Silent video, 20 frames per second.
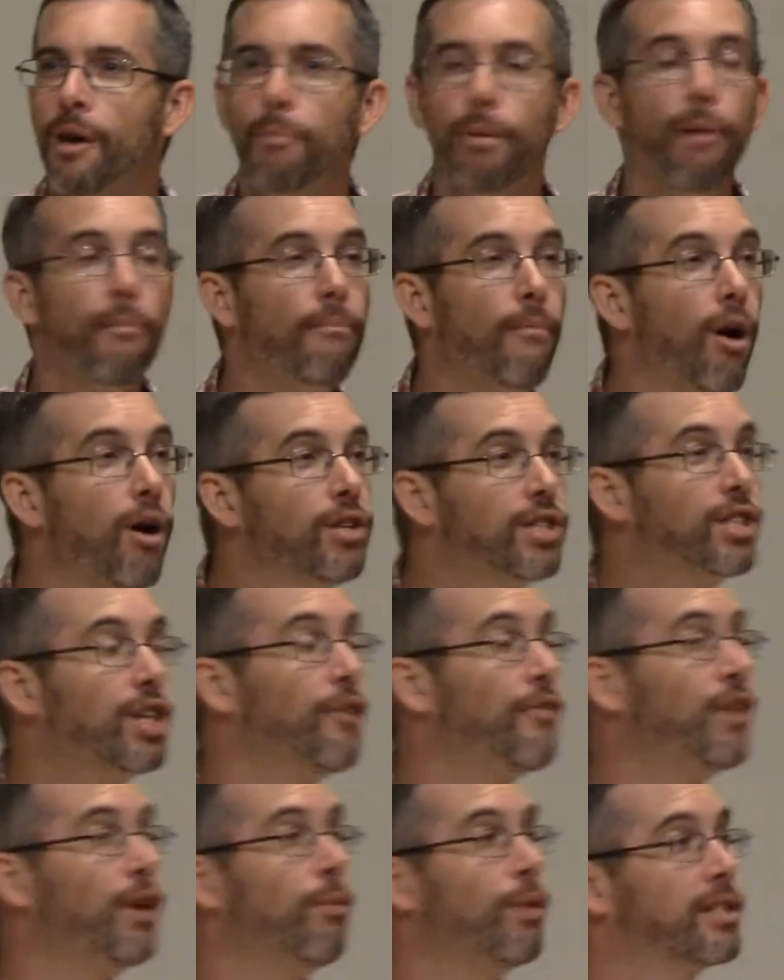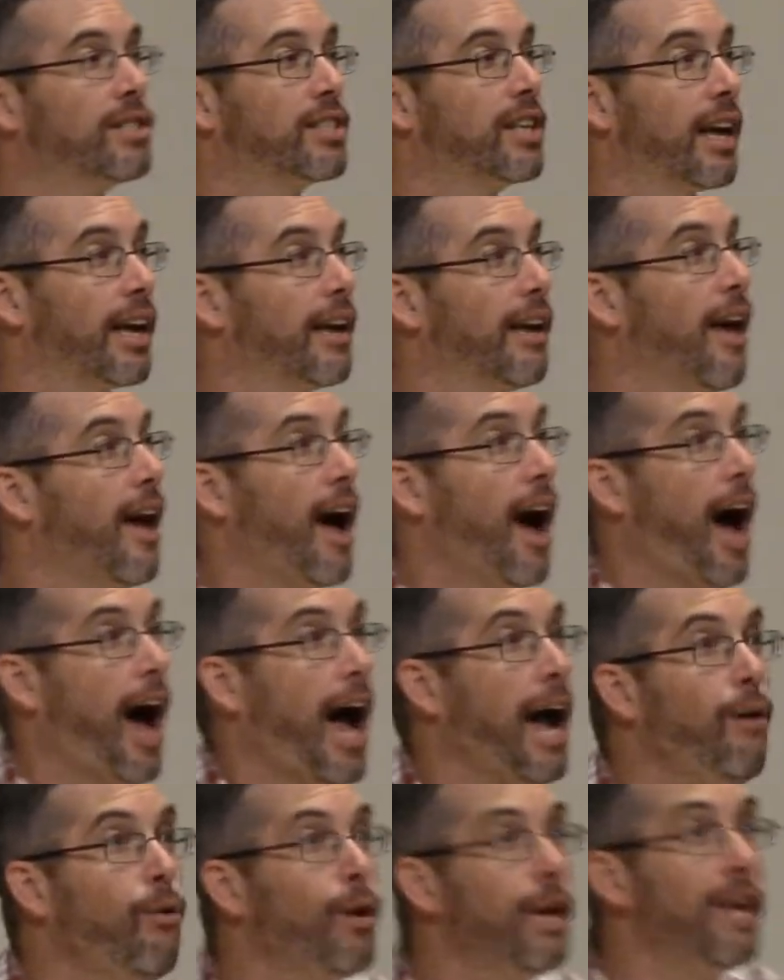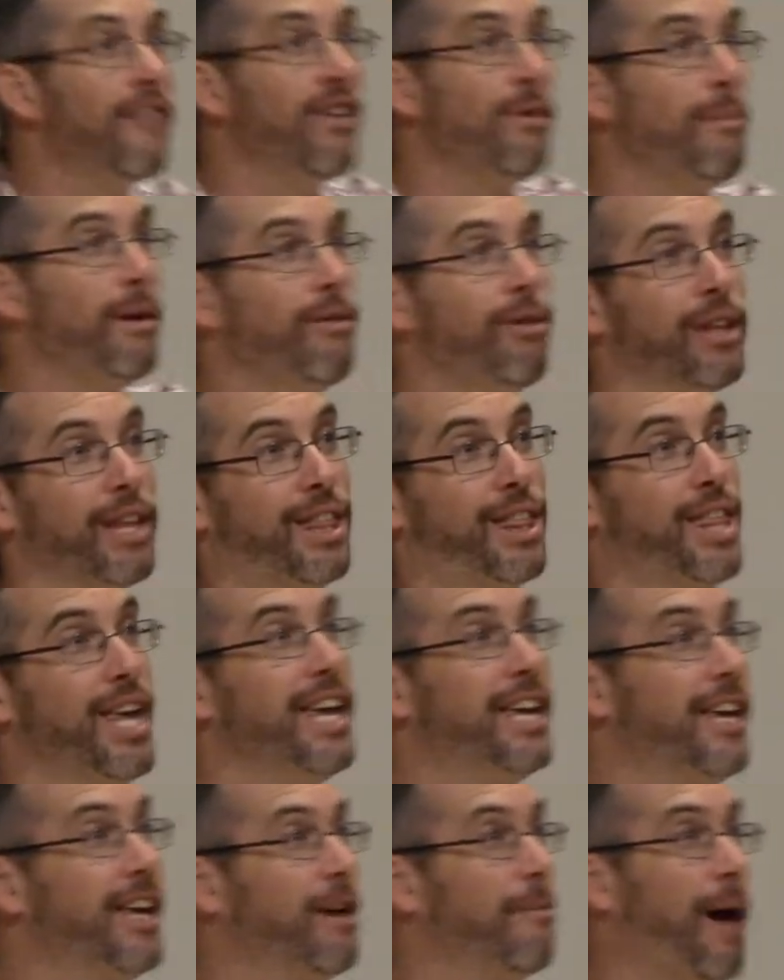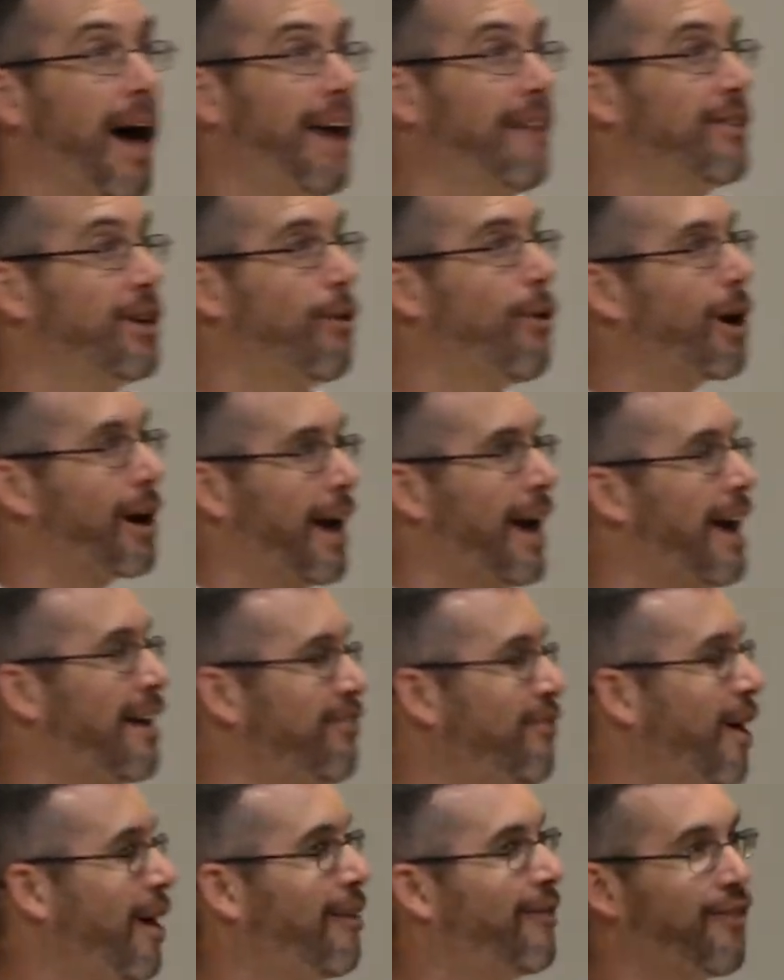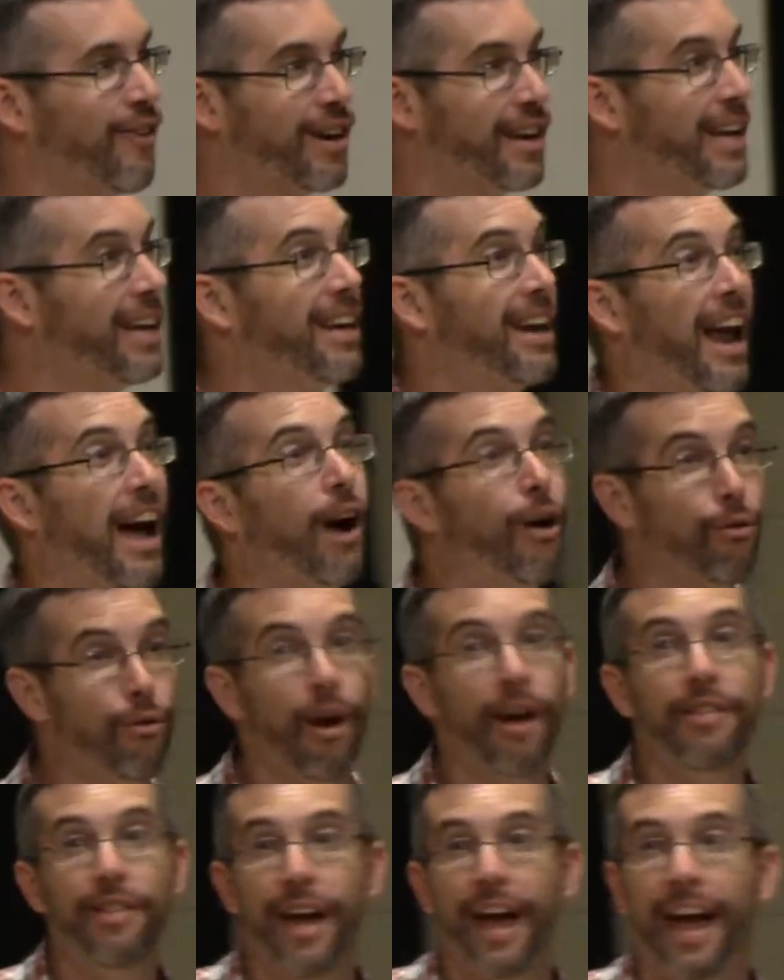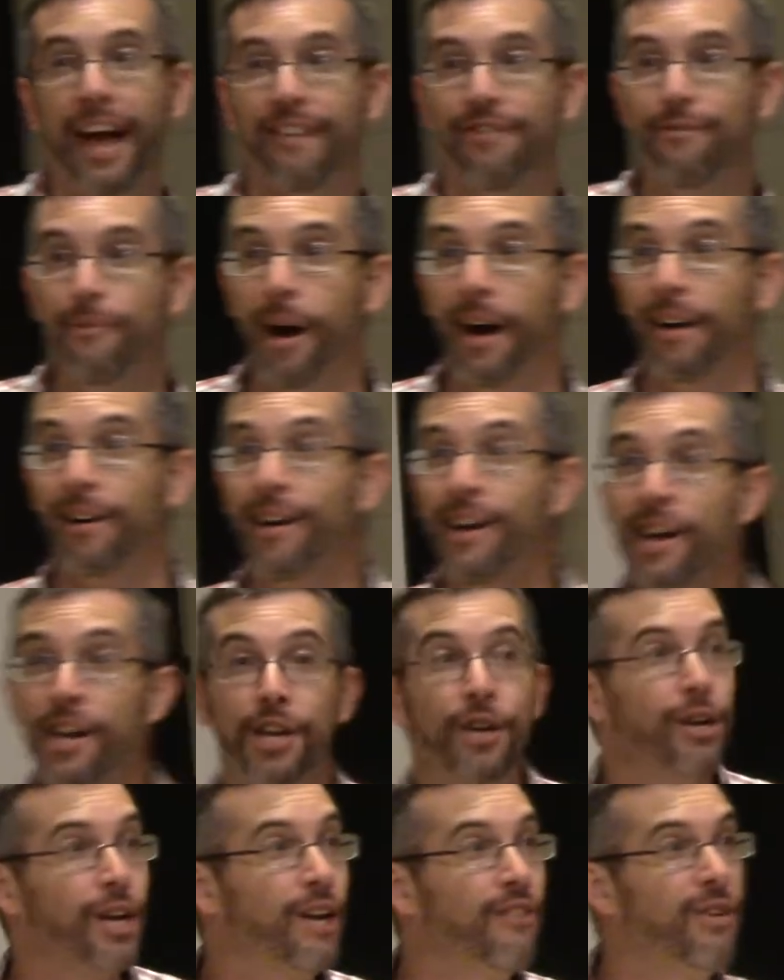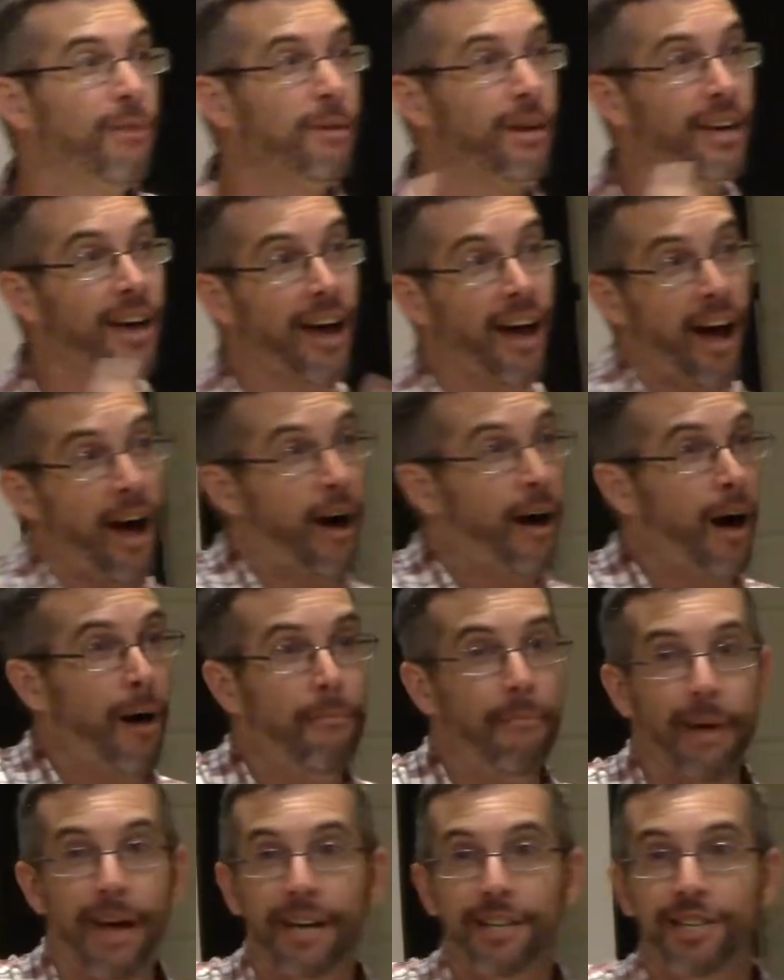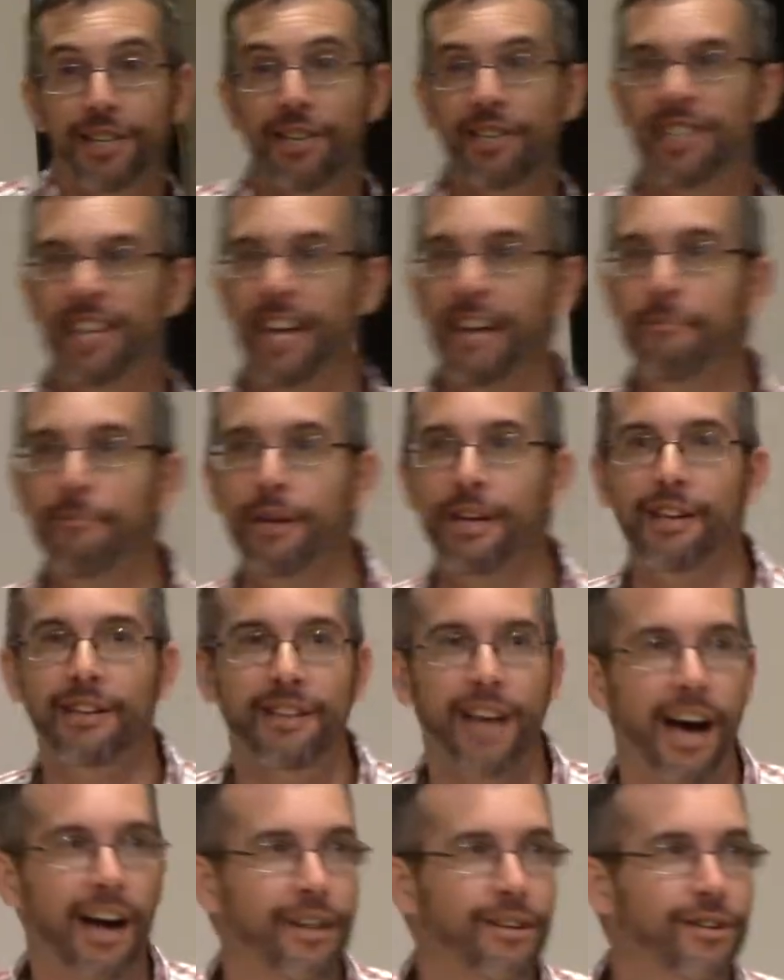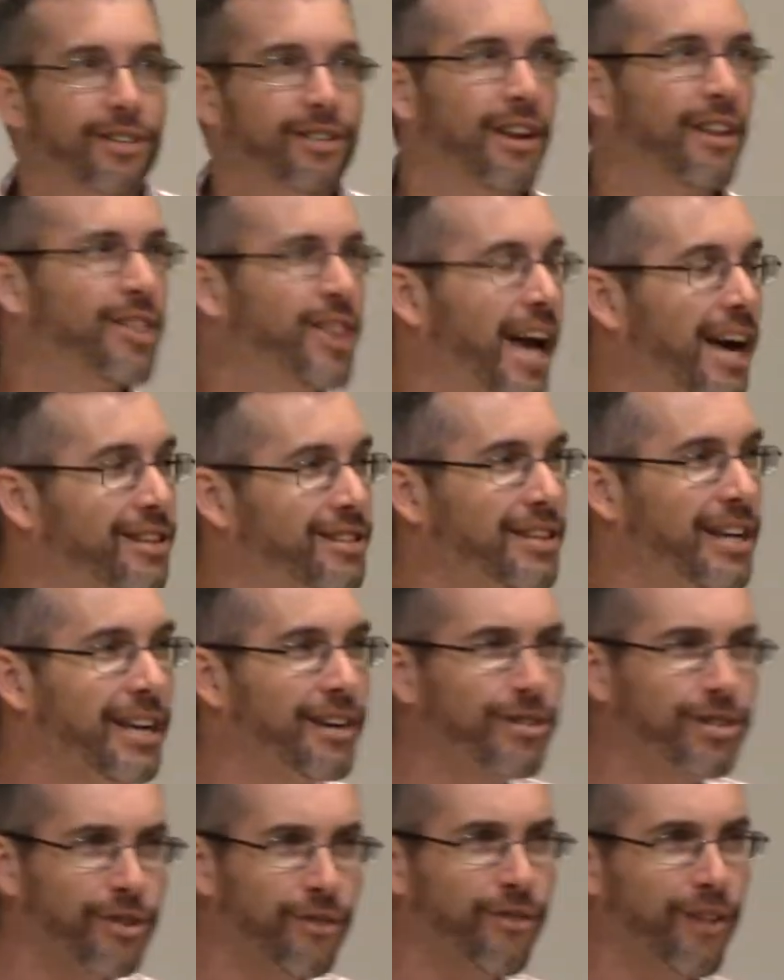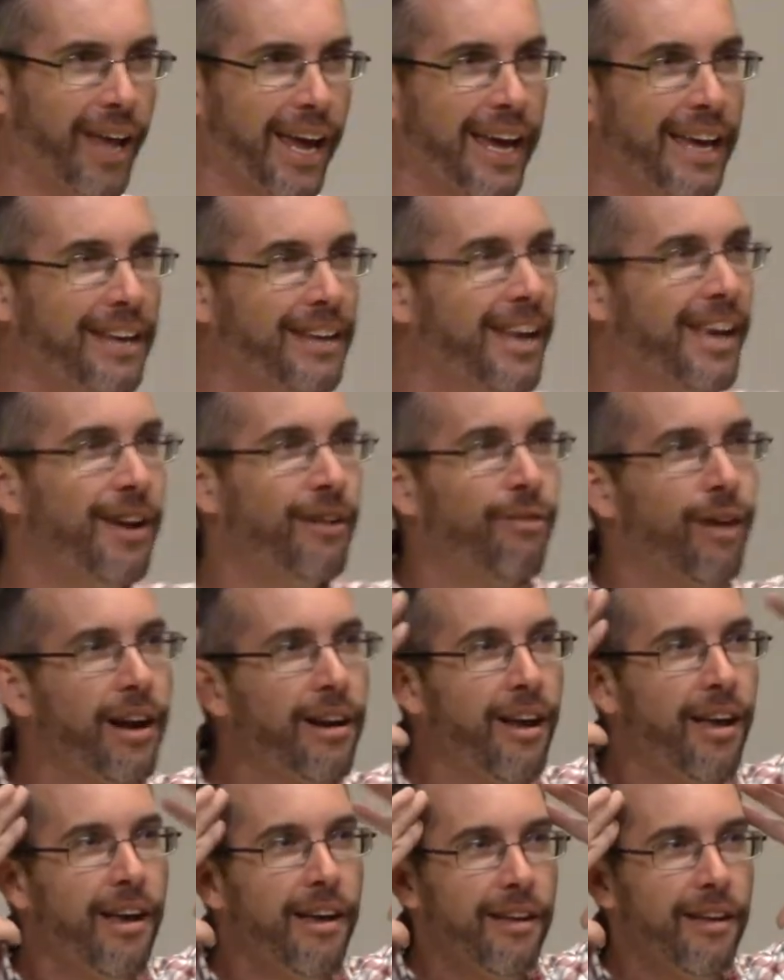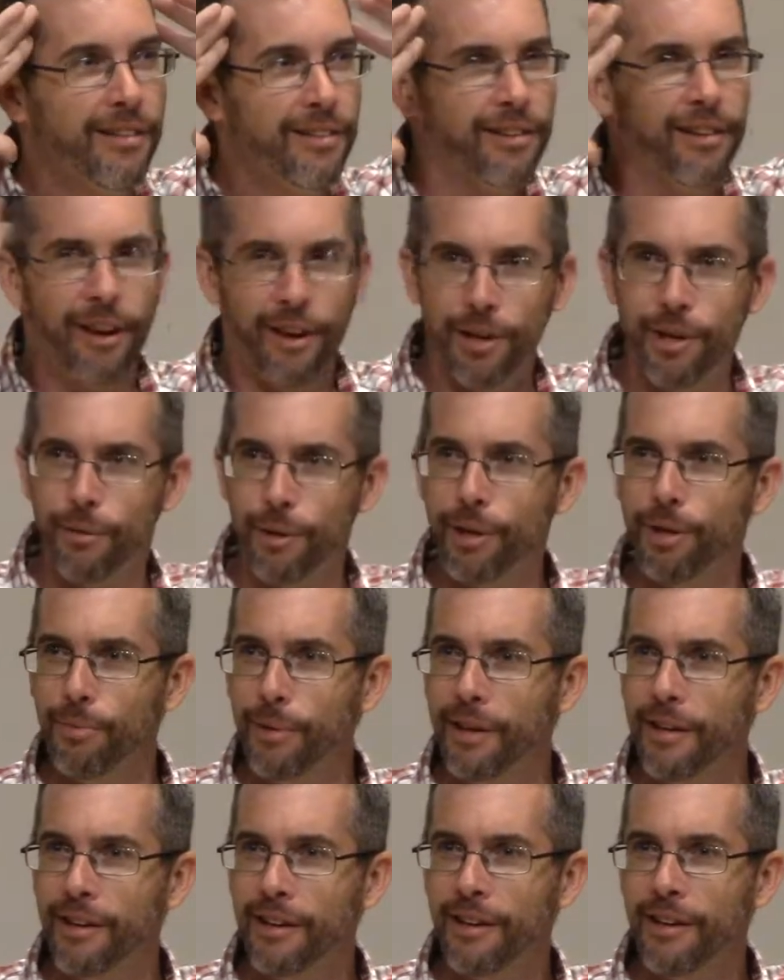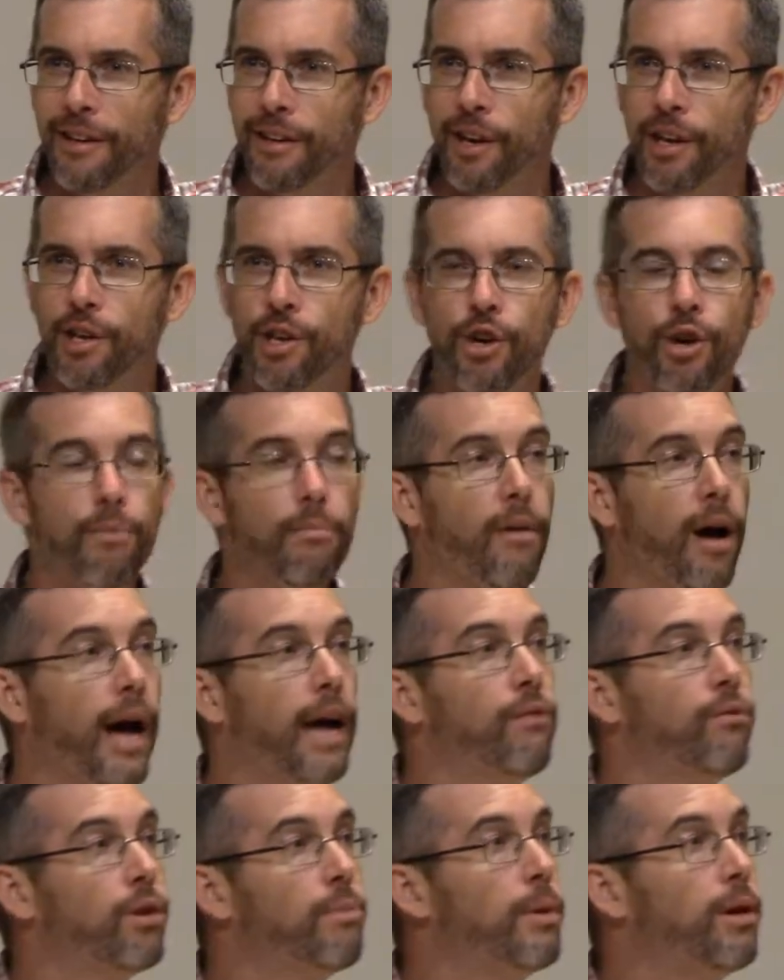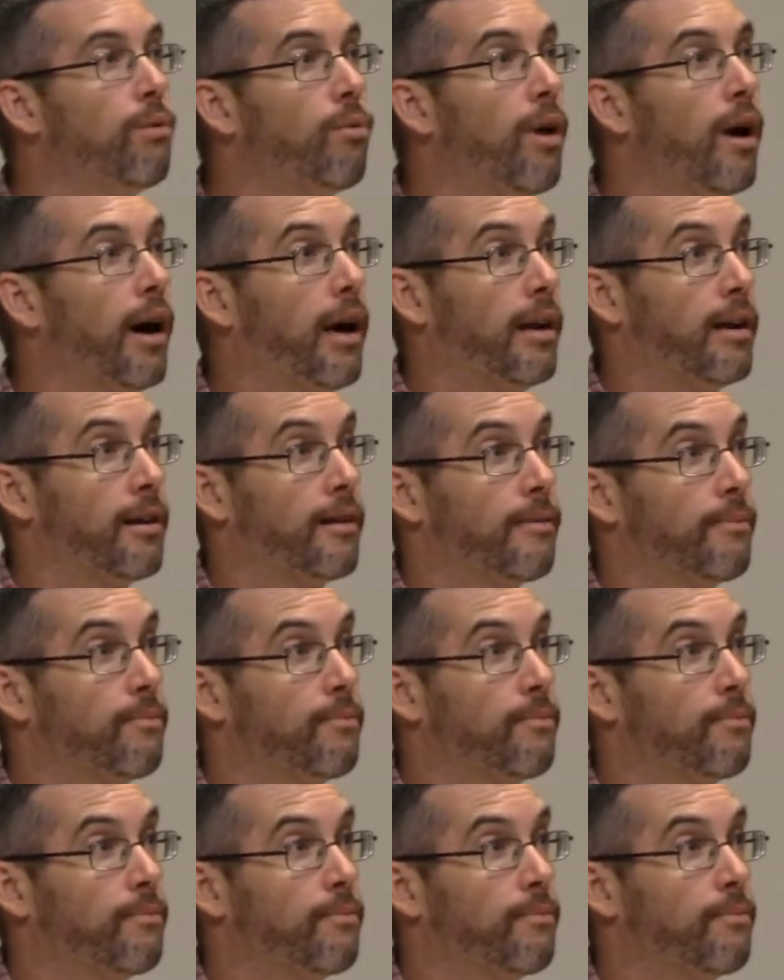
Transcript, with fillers: But most of you would say, I wouldn't even be really thinking about having to walk a half mile. Forget it, I'll run the half mile. You're giving me a, a mansion, $10 million, and a 1,000 acres of land, right? Are you with me? Right? Your mind would be what?